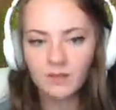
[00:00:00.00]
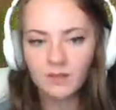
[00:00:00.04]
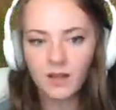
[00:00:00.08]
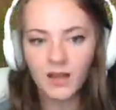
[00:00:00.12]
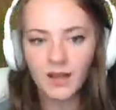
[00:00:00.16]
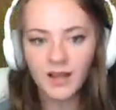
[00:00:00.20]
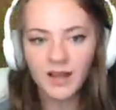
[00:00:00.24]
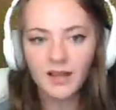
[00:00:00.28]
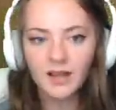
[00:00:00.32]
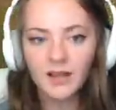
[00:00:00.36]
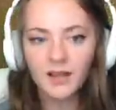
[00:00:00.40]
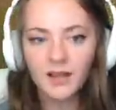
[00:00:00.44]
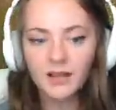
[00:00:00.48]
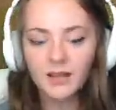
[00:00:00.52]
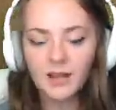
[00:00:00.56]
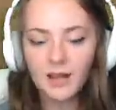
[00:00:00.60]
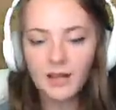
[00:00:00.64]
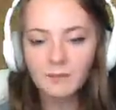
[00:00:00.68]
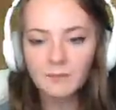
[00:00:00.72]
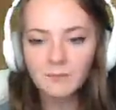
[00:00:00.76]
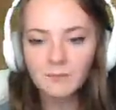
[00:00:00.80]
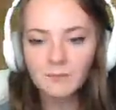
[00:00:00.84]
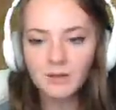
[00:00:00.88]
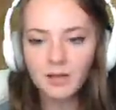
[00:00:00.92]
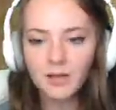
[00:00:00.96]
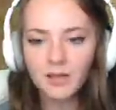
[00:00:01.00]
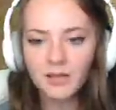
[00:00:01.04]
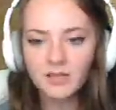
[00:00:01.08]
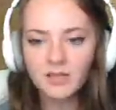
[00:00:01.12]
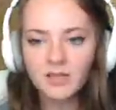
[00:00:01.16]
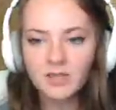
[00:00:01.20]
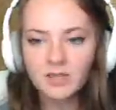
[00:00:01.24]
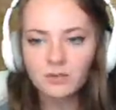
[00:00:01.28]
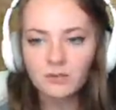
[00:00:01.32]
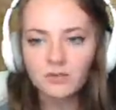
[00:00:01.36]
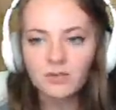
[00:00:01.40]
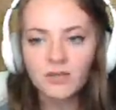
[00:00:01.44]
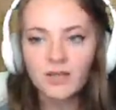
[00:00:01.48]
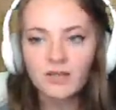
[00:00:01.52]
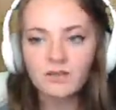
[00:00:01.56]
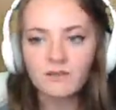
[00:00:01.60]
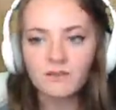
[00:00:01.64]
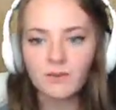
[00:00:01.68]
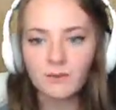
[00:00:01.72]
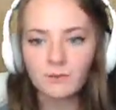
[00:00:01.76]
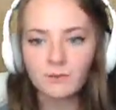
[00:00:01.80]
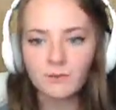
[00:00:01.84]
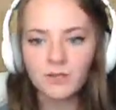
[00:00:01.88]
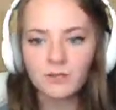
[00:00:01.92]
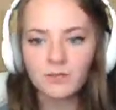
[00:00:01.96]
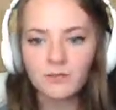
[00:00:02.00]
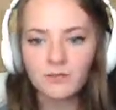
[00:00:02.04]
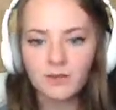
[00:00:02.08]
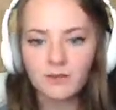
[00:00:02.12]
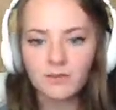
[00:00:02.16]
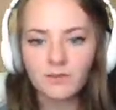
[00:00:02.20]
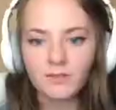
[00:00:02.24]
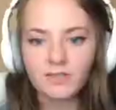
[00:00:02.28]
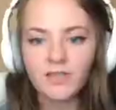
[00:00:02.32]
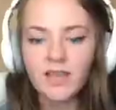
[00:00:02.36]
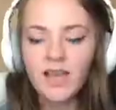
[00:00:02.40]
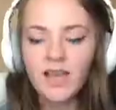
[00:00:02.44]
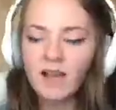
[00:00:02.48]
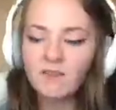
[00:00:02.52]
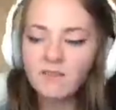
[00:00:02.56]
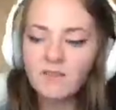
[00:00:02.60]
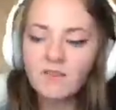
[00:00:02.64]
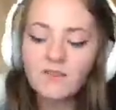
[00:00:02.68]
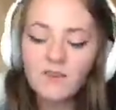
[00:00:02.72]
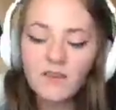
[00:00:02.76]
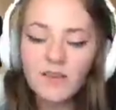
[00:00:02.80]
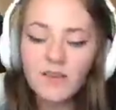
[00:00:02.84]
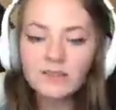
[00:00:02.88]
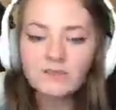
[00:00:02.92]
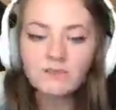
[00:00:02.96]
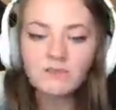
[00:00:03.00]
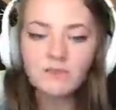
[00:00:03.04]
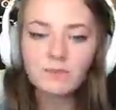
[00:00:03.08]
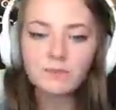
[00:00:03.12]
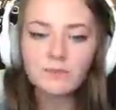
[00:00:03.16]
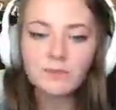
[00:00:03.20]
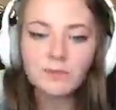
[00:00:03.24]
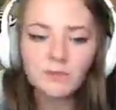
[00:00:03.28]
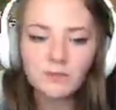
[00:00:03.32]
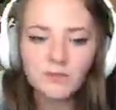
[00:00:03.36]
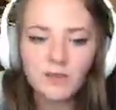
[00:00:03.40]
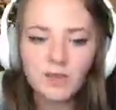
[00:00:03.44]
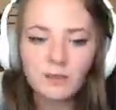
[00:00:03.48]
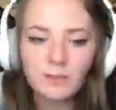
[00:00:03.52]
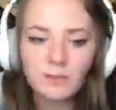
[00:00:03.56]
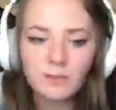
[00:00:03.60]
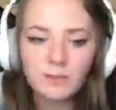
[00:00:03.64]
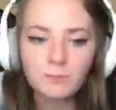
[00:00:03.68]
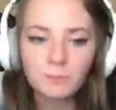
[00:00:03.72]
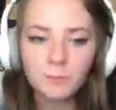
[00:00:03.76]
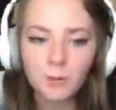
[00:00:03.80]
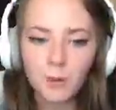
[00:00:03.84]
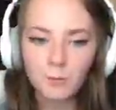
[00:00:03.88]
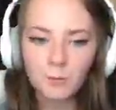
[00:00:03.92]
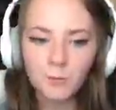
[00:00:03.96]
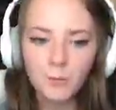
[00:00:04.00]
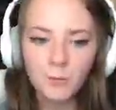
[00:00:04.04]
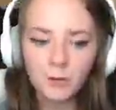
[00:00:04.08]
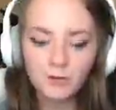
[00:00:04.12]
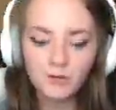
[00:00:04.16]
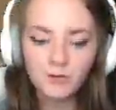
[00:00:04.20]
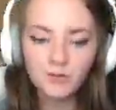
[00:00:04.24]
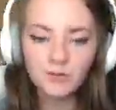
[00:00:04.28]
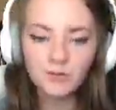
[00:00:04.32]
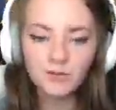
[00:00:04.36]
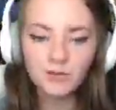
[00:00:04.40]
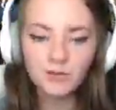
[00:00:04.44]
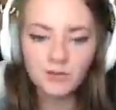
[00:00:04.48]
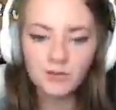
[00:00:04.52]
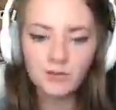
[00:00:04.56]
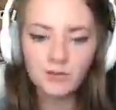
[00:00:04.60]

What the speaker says: I do like Vimto flavors. Have you ever had Vimto flavored bonbons?